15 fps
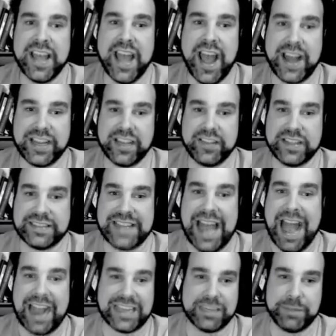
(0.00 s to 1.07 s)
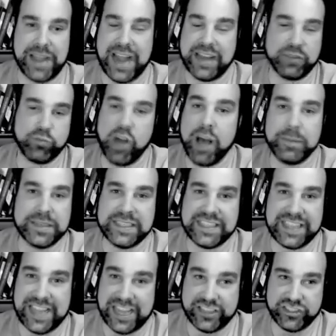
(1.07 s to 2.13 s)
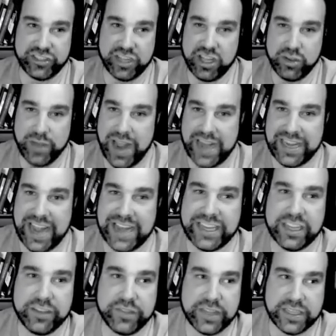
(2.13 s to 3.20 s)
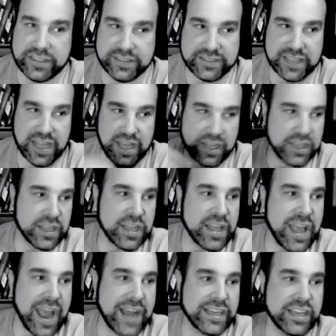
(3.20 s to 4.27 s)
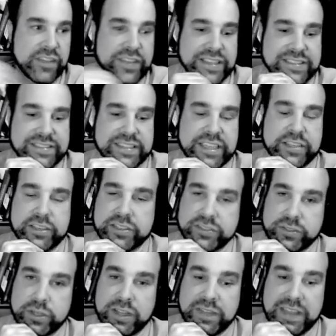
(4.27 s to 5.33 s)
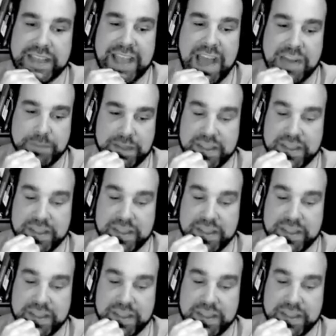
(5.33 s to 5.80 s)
any of these academic, Robin DiAngelo, and any of these uh, any of these thinkers throughout the academy.